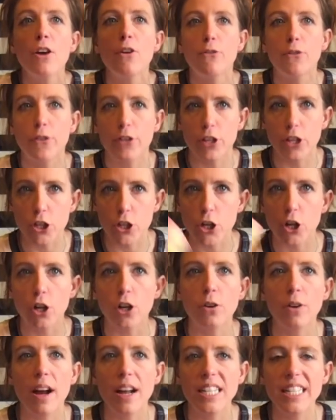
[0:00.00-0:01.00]
for the
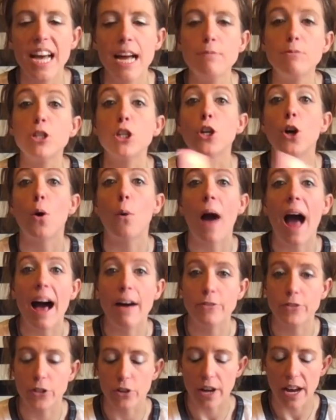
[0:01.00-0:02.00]
turnaround time to go
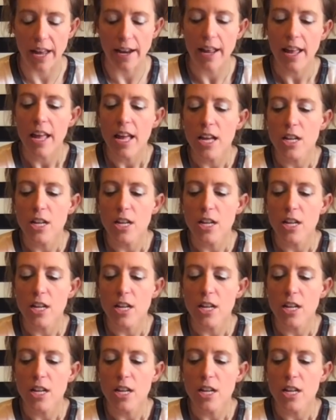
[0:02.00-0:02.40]
after it.